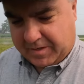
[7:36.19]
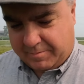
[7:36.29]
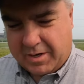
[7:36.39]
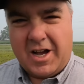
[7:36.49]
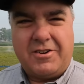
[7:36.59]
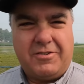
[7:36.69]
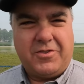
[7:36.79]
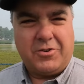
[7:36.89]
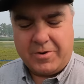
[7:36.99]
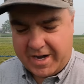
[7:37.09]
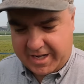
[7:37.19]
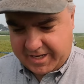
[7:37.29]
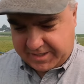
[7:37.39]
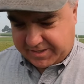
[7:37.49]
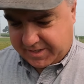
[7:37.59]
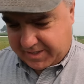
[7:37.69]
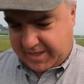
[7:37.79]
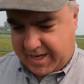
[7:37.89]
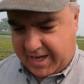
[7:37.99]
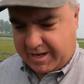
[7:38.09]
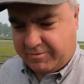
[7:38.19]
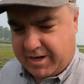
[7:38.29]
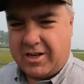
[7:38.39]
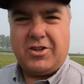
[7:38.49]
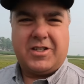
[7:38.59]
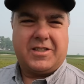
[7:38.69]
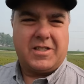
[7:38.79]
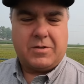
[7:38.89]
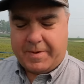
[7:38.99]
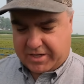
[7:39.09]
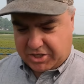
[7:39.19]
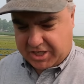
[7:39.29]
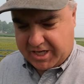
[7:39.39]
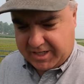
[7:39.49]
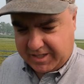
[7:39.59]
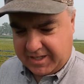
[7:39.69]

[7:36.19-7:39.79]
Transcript: But 100 foot radius, and when I looked at the spec sheet,